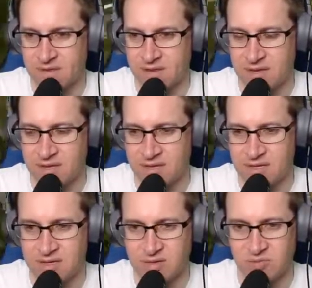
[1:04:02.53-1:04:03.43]

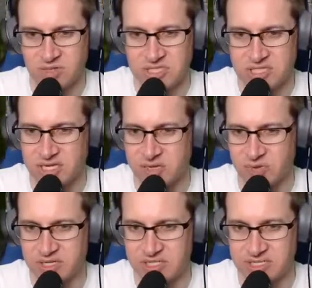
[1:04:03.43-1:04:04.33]
We're just going to get
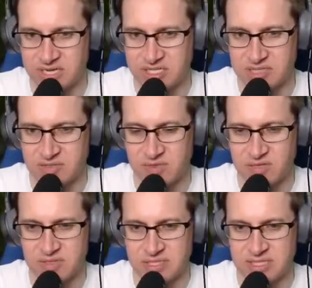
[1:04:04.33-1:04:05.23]
rid of these guys. We
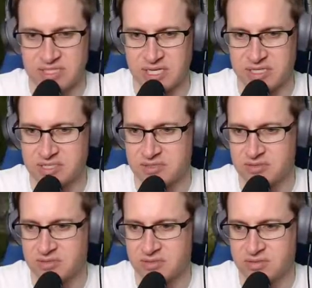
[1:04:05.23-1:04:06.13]
don't need these guys.
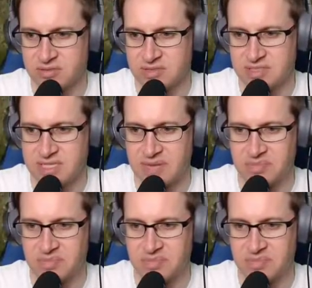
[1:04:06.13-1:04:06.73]
Stop